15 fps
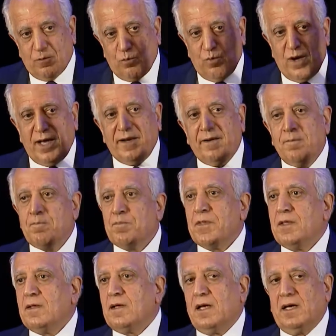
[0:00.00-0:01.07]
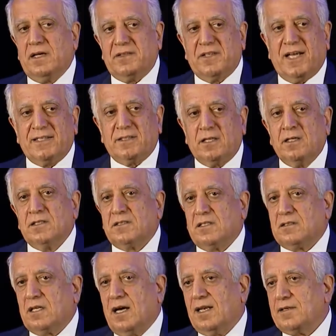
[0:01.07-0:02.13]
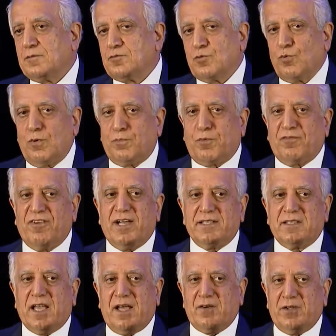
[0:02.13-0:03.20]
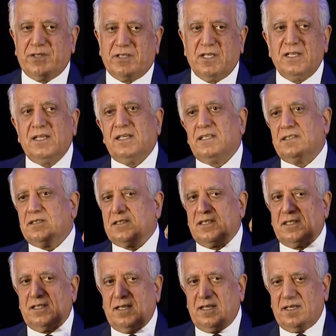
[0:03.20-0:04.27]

One, and that the Talibs will provide guarantees and